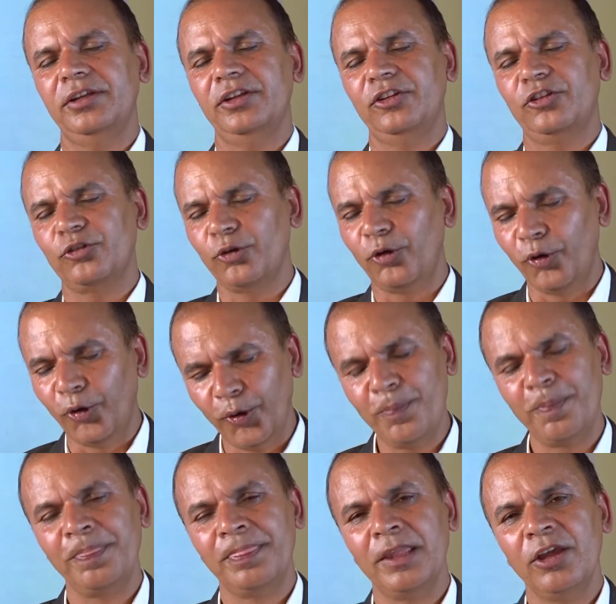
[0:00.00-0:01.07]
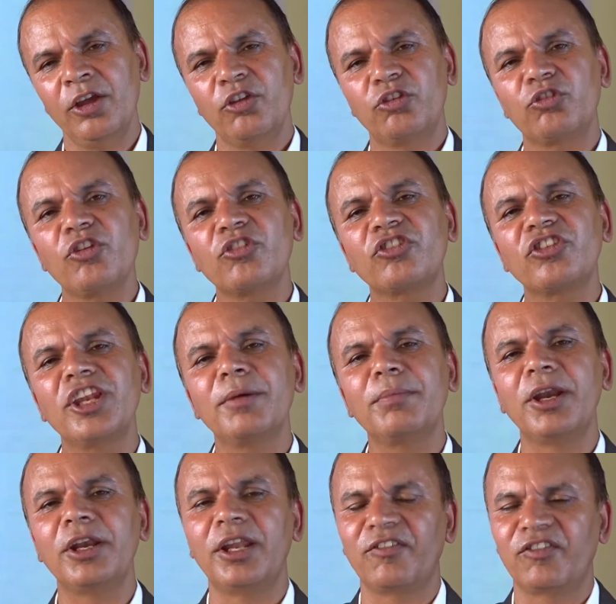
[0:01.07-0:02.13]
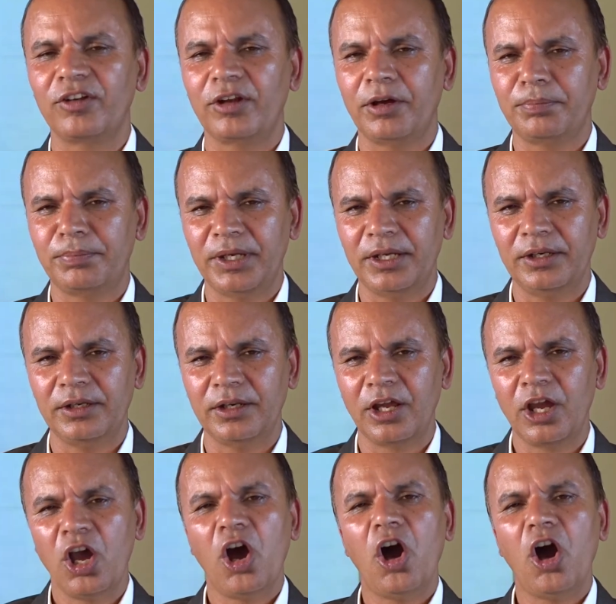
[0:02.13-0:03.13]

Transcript: So sustainable development